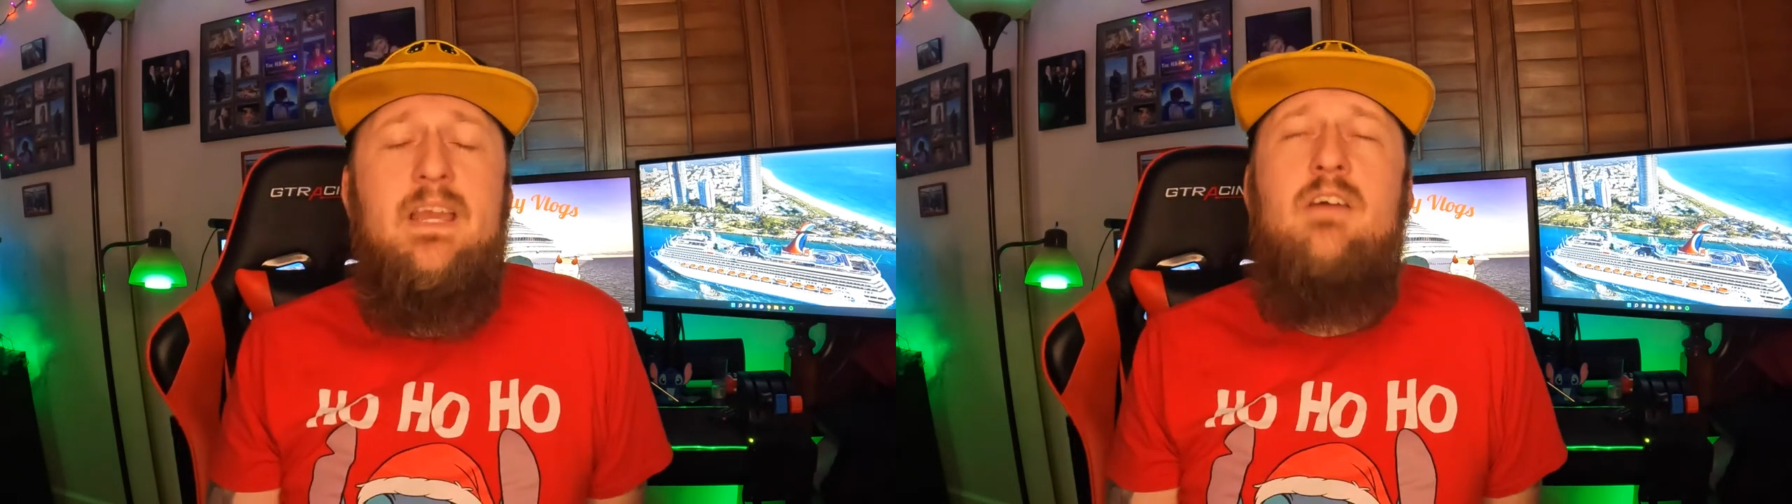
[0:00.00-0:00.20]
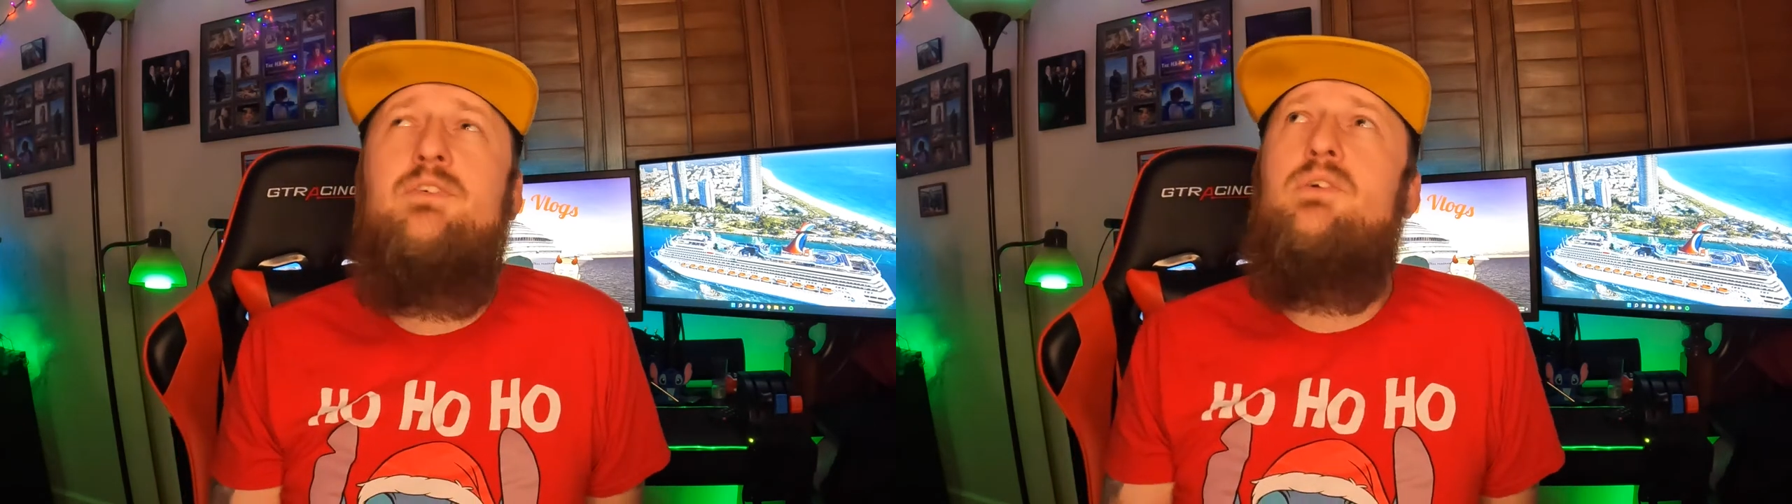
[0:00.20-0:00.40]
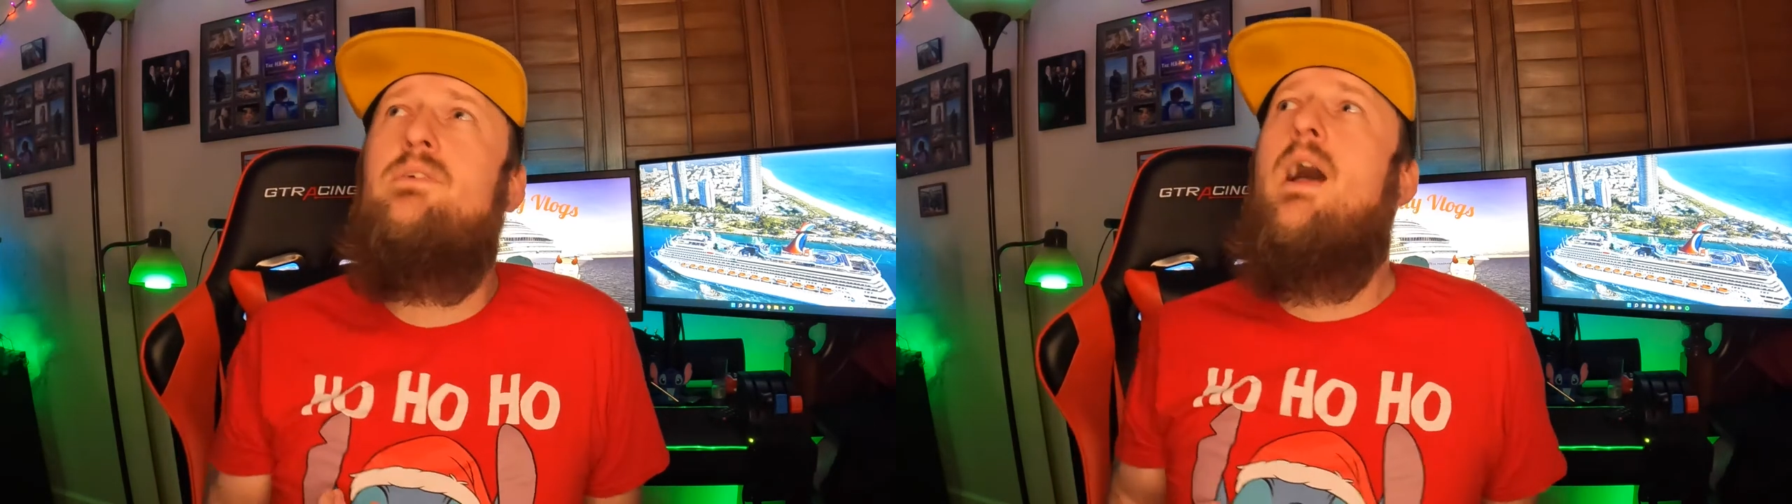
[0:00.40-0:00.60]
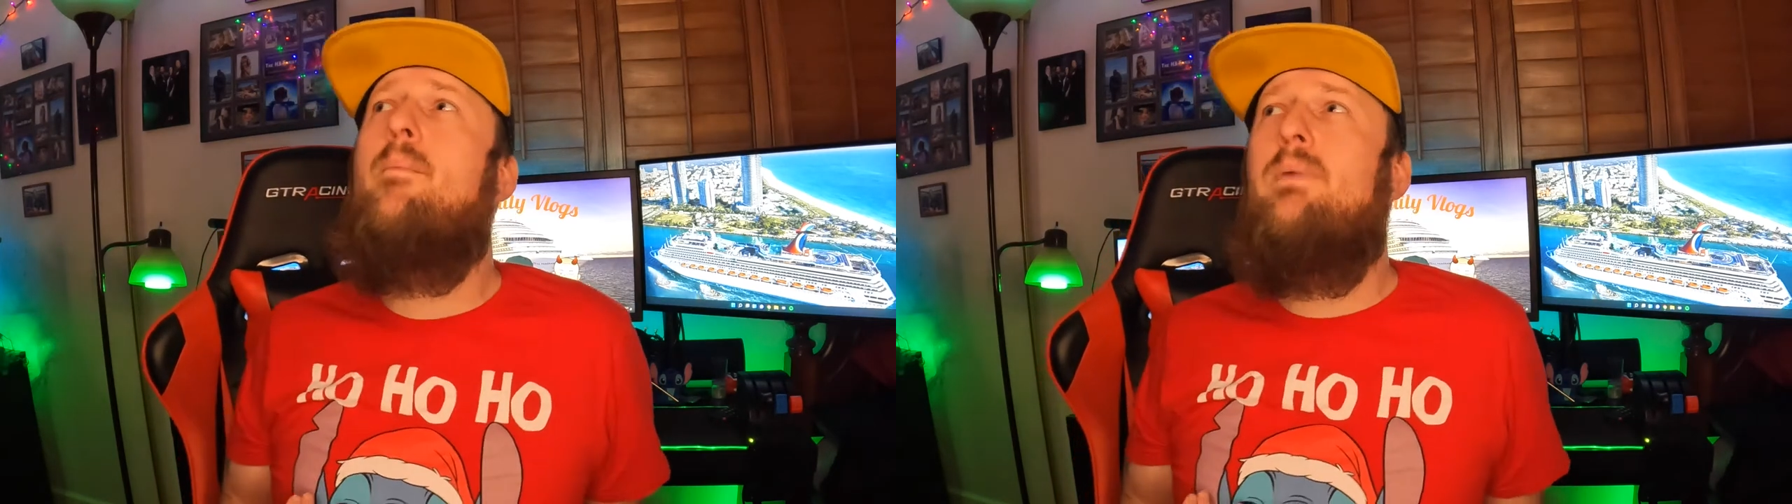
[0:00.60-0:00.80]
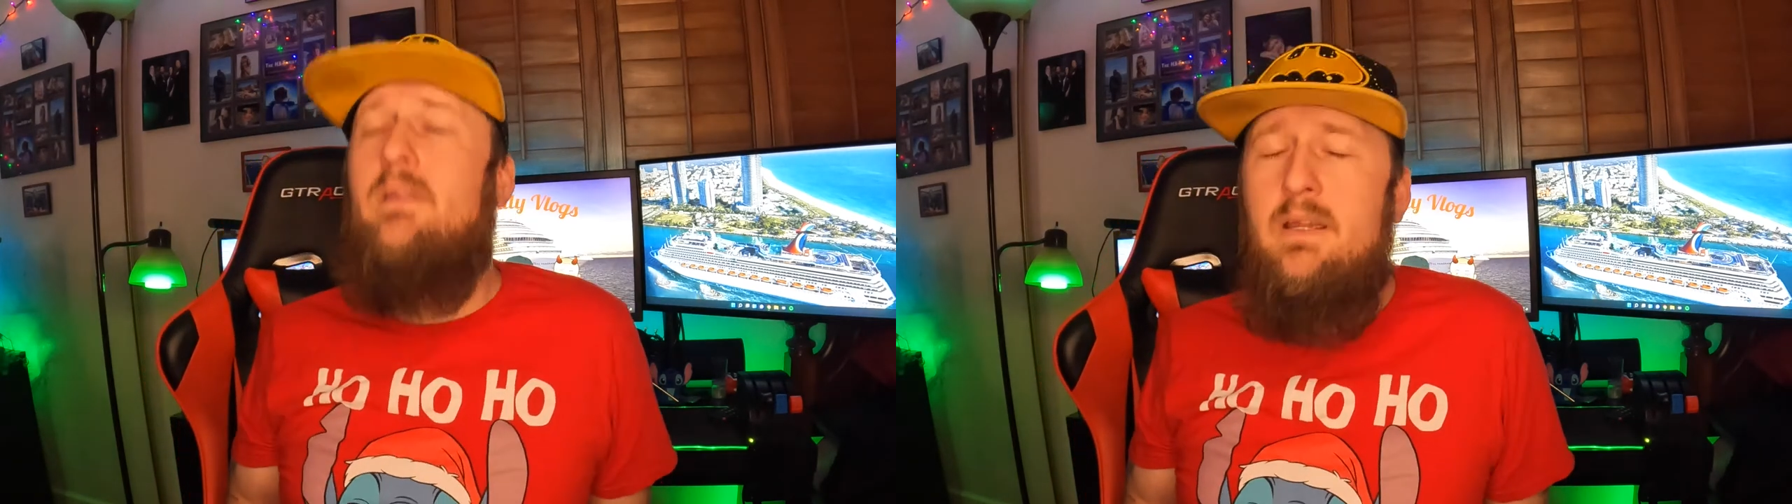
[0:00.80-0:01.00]
if you do
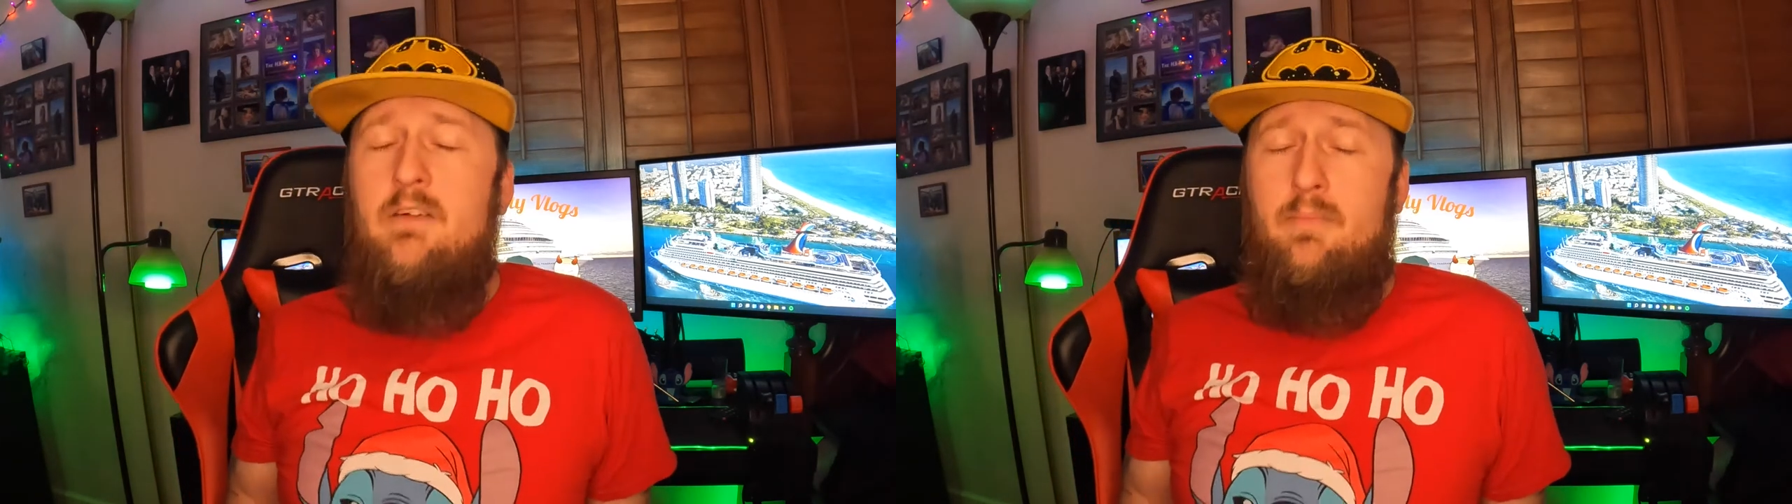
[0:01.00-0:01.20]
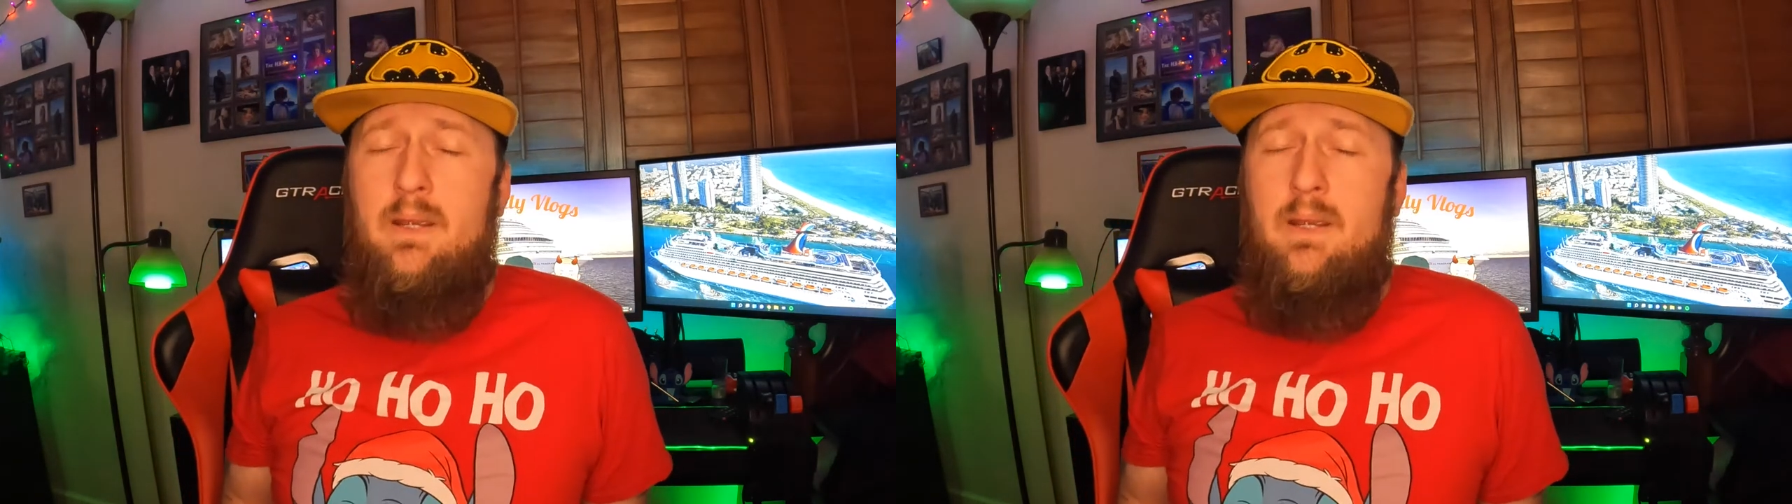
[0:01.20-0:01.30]
not believe